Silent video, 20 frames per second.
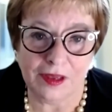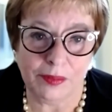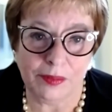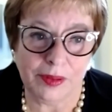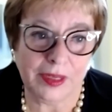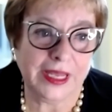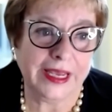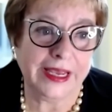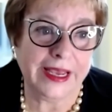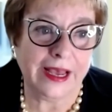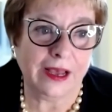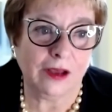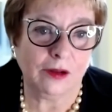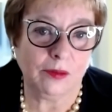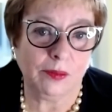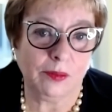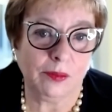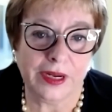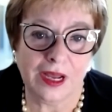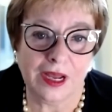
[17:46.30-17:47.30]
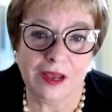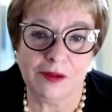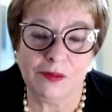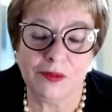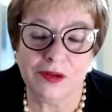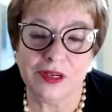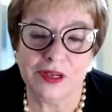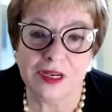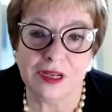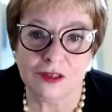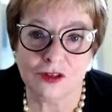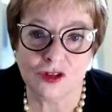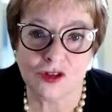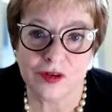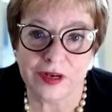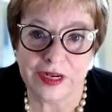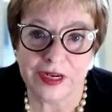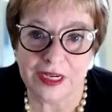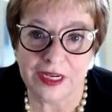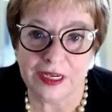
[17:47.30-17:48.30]
play out. But I would not
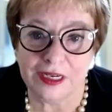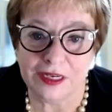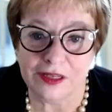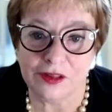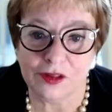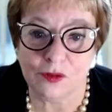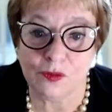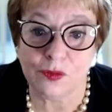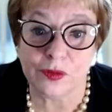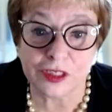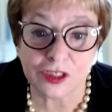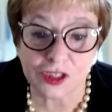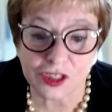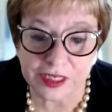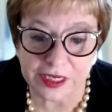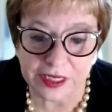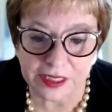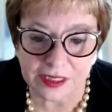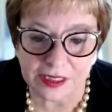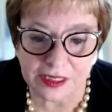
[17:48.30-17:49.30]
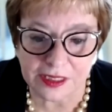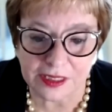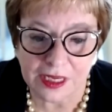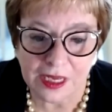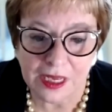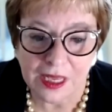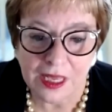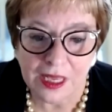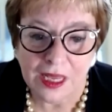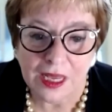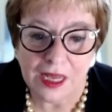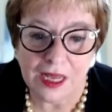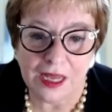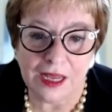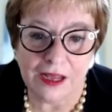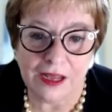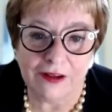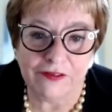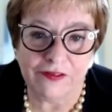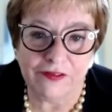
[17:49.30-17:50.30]
trade the richness
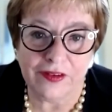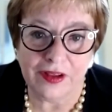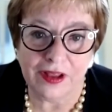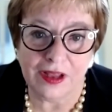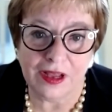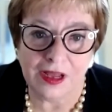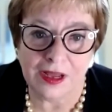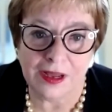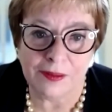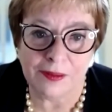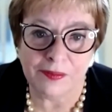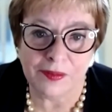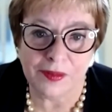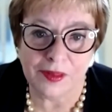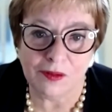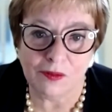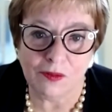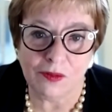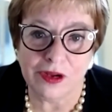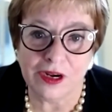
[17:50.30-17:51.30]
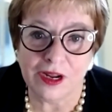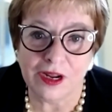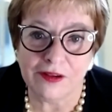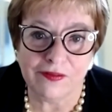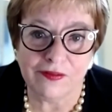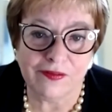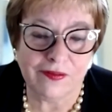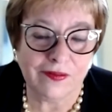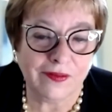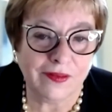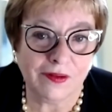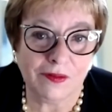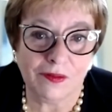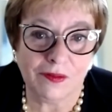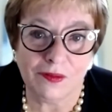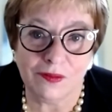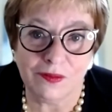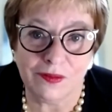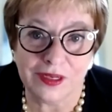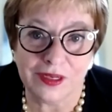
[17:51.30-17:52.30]
of
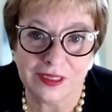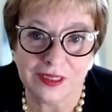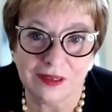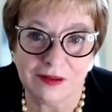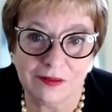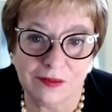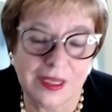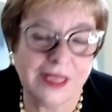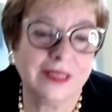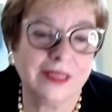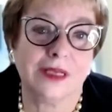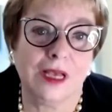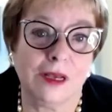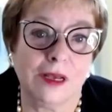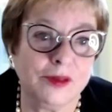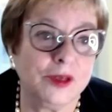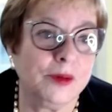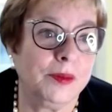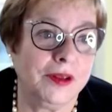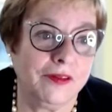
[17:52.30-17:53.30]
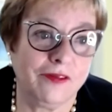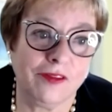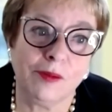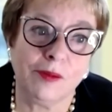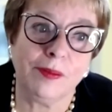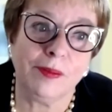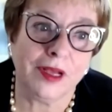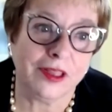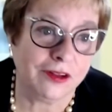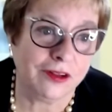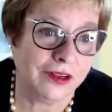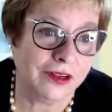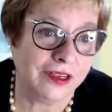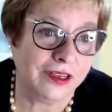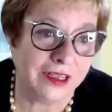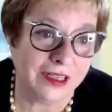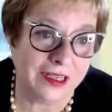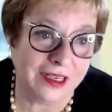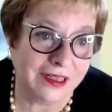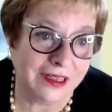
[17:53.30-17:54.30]
what has come to me from
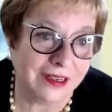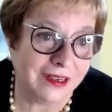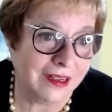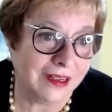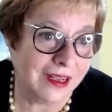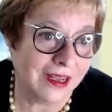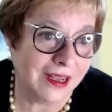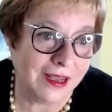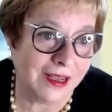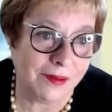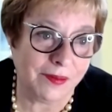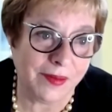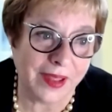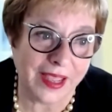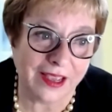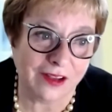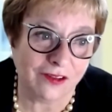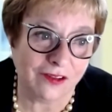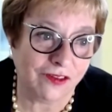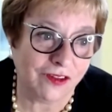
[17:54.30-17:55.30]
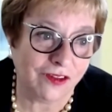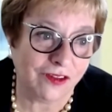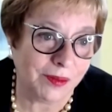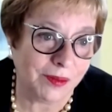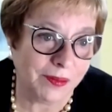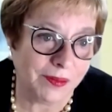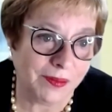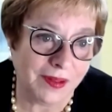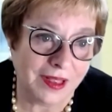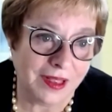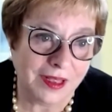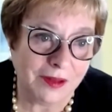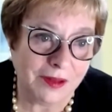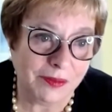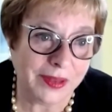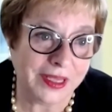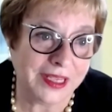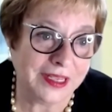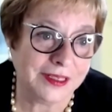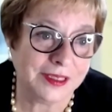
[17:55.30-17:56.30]
motherhood and from
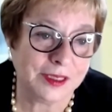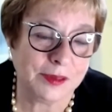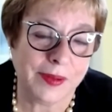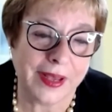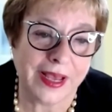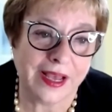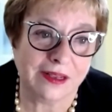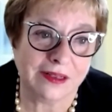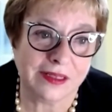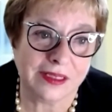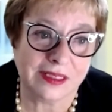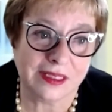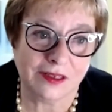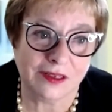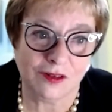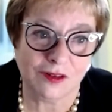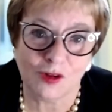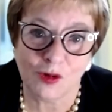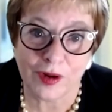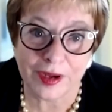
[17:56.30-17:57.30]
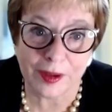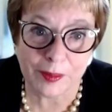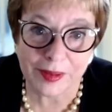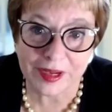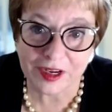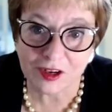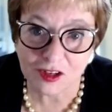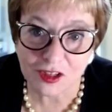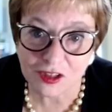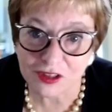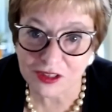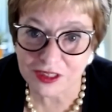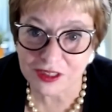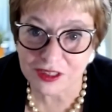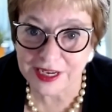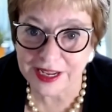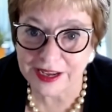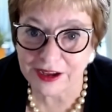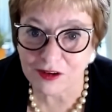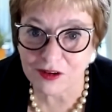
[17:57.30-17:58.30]
being a spouse and grandparenthood
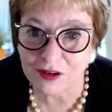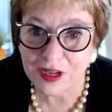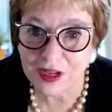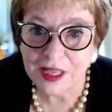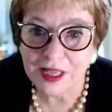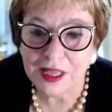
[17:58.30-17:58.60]
now